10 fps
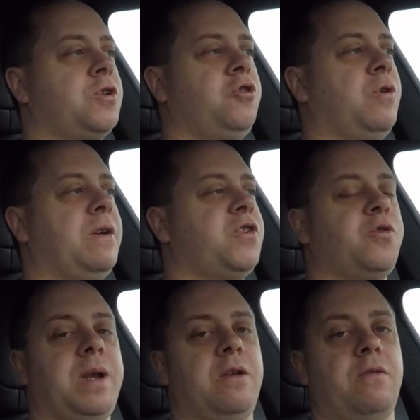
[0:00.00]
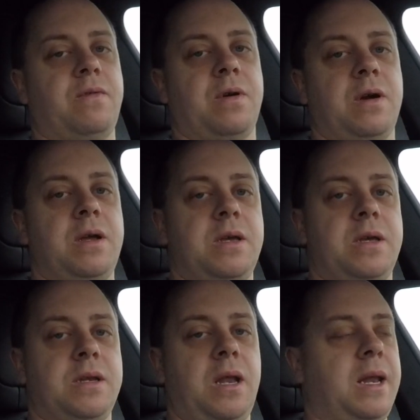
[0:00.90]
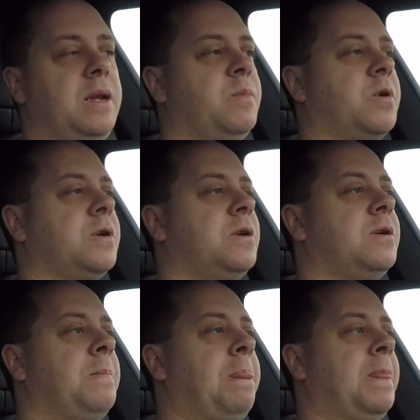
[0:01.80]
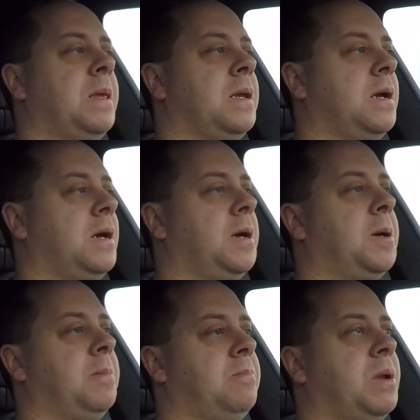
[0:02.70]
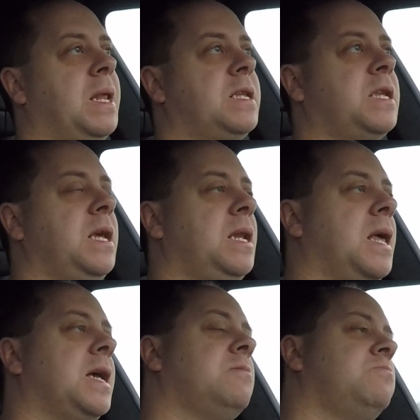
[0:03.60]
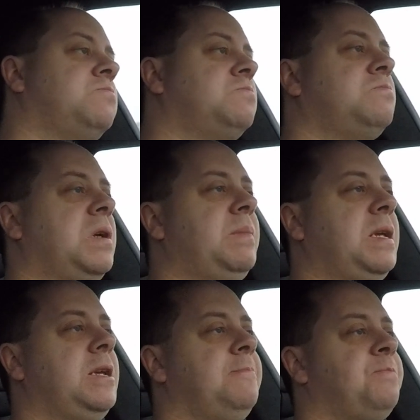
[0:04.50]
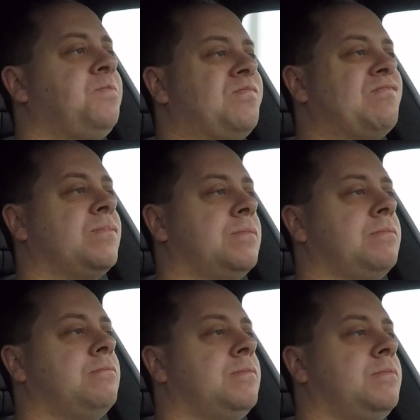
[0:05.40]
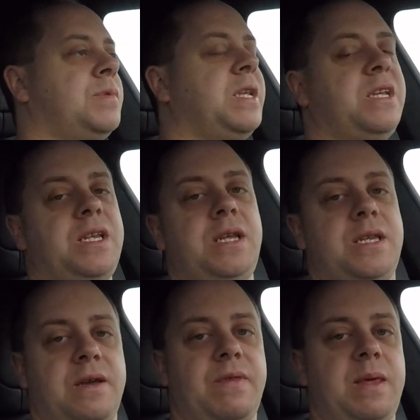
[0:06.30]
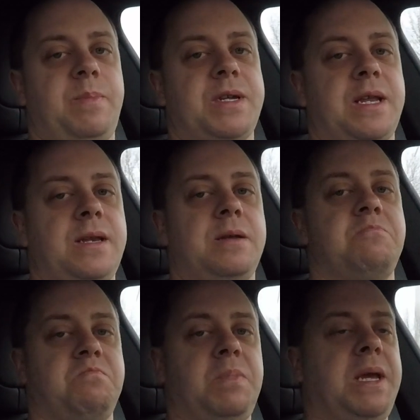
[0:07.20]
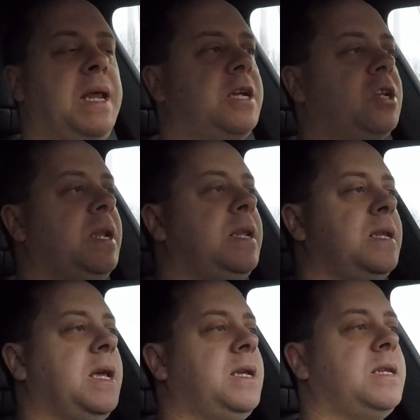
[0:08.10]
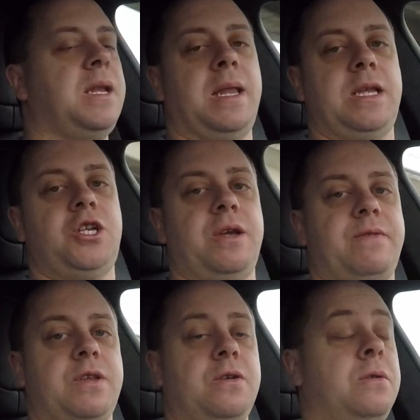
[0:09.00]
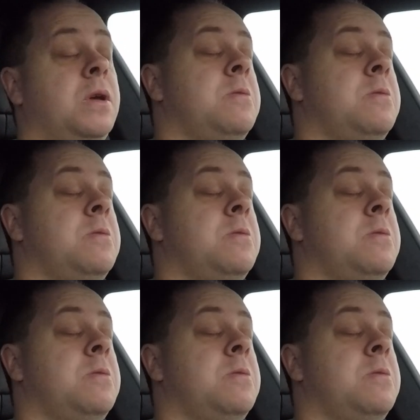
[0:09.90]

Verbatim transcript: to drive straight over the lane marker. But let's say like maybe 60-70%, it actually takes the lane shift. So